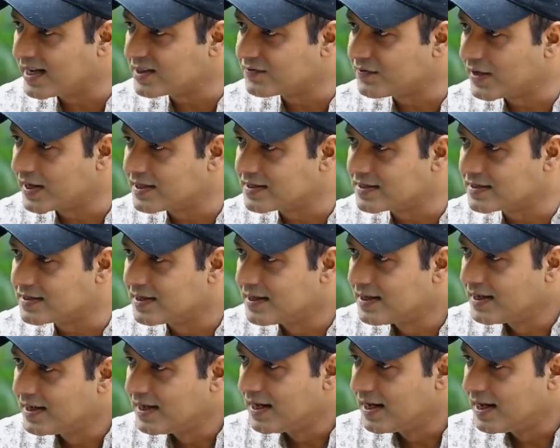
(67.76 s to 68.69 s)
as far as
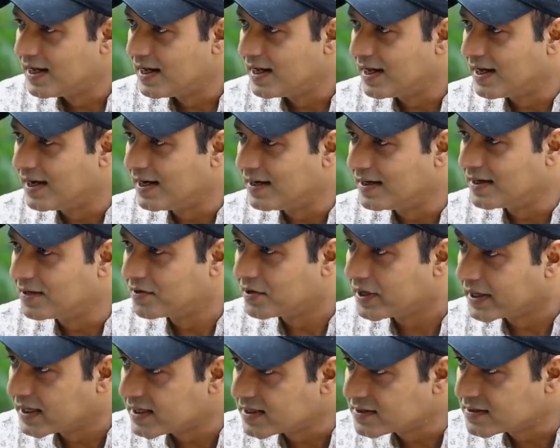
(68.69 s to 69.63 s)
Indian
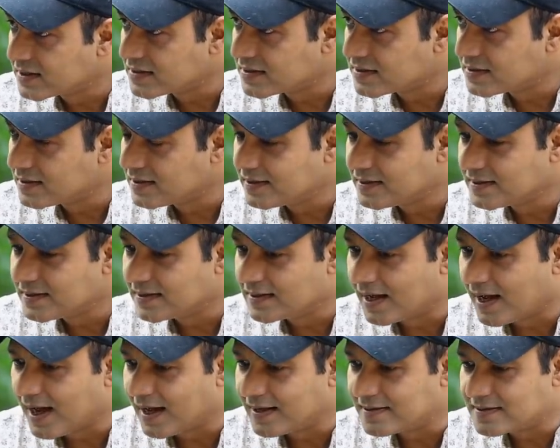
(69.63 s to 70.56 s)
cricket is
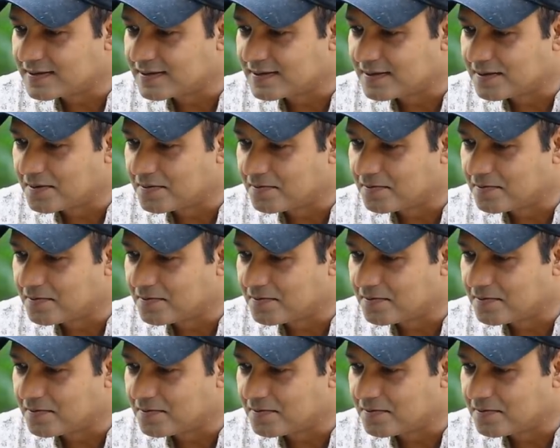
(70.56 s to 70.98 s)
concerned, as